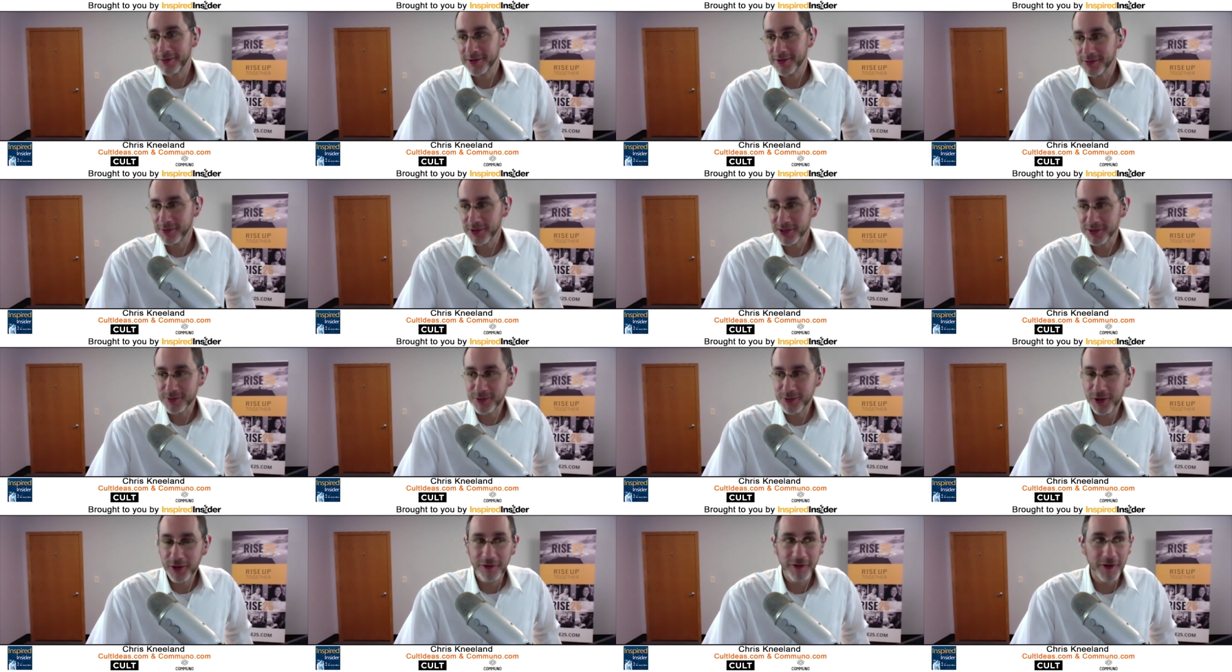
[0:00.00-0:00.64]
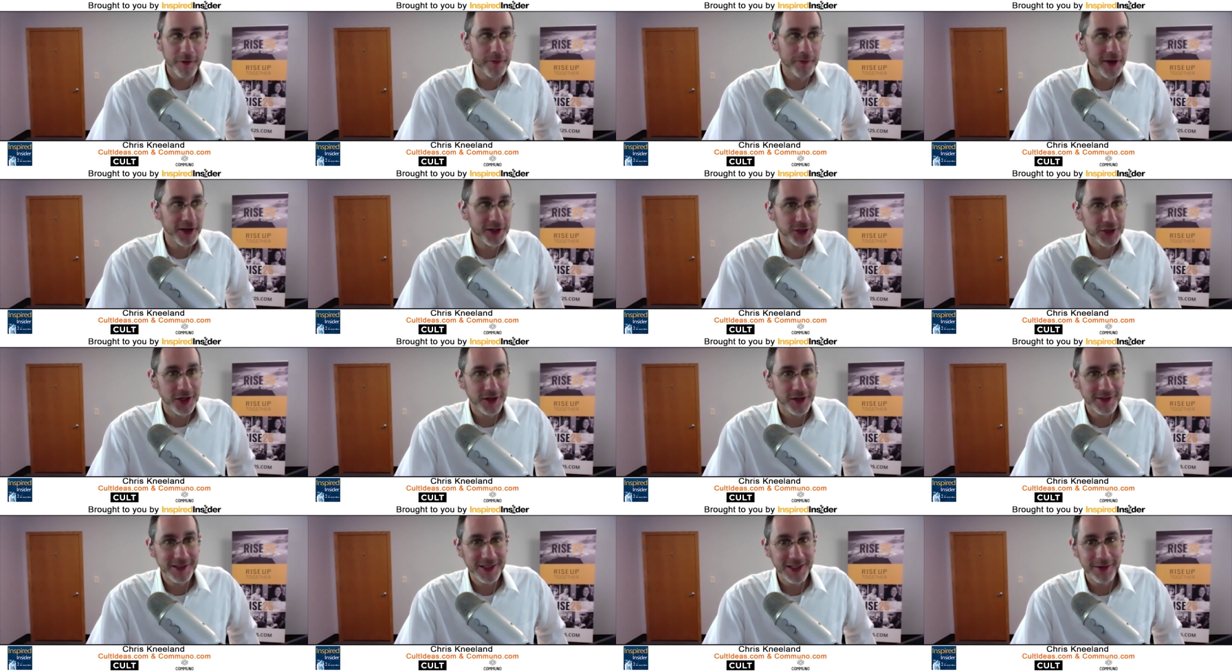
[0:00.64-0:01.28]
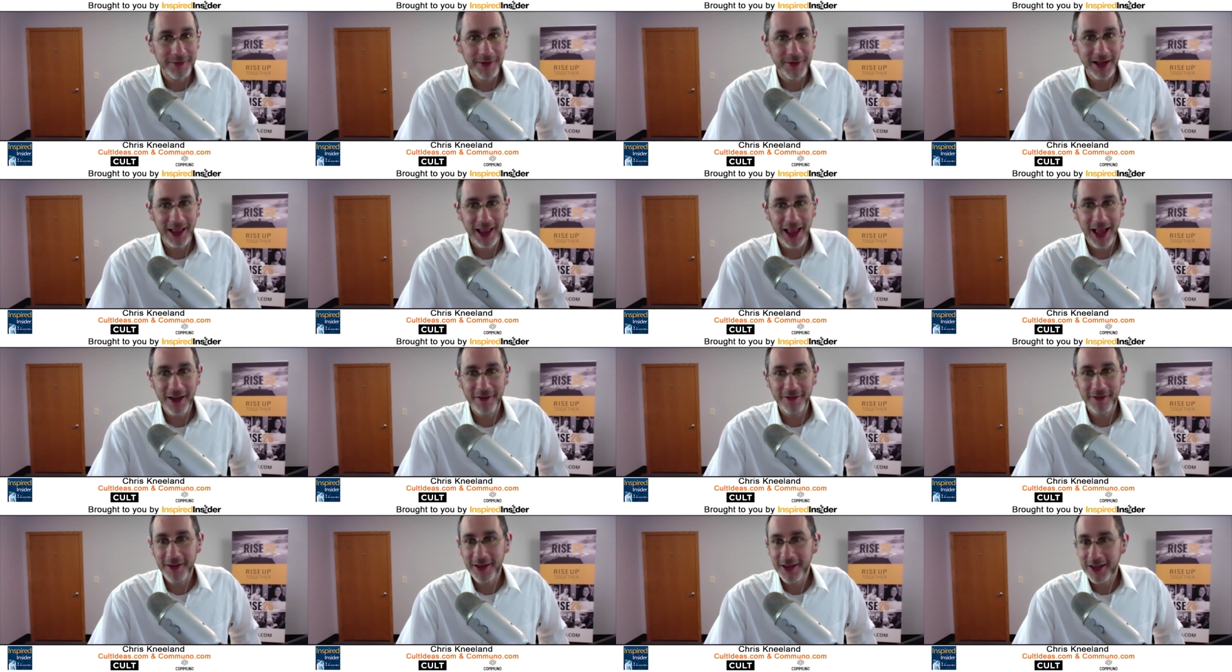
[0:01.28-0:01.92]
It's the most beautiful picture I've seen in my
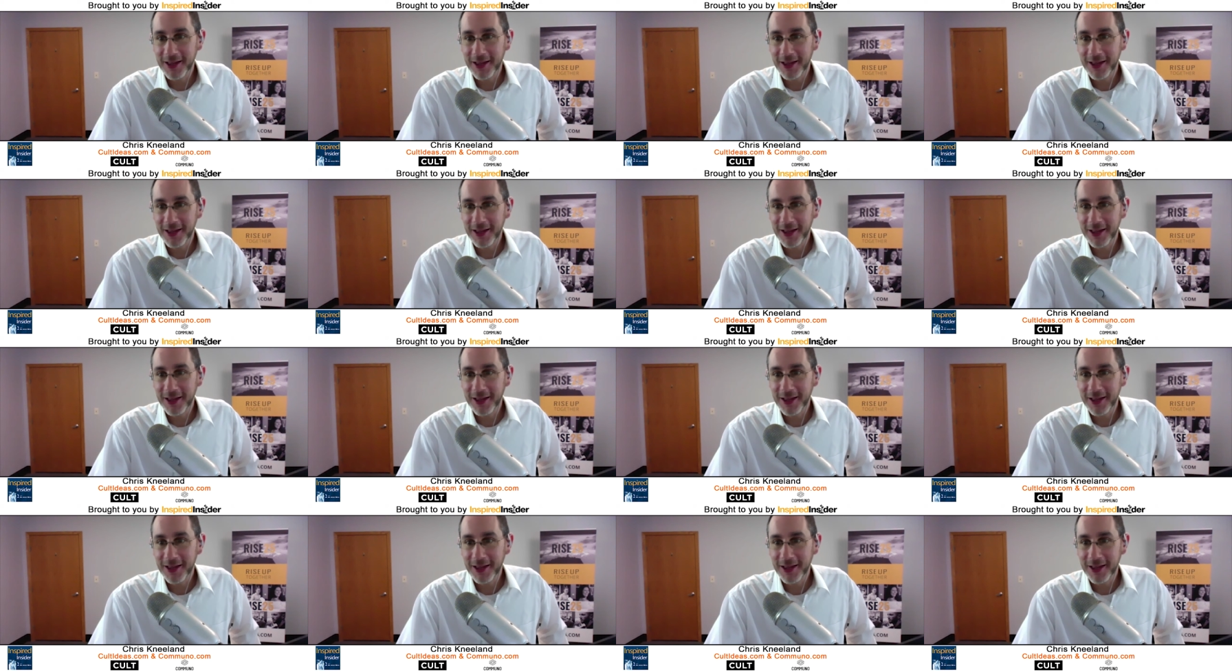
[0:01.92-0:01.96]
life